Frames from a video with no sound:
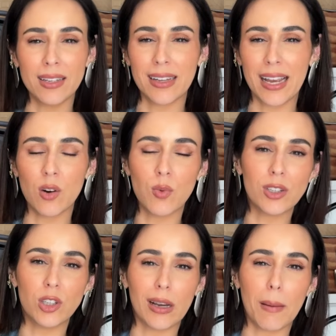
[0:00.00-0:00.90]
Like I don't want to
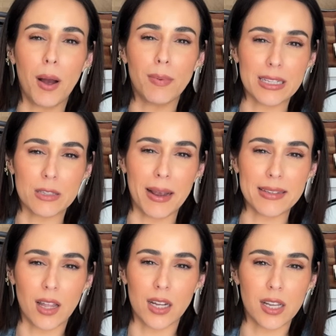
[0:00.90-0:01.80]
look like a pumpkin
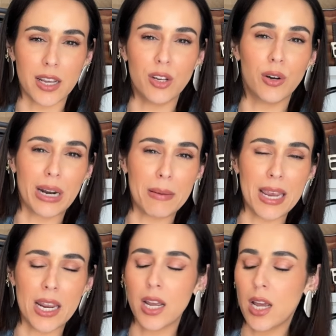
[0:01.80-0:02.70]
spice latte, you know what I mean?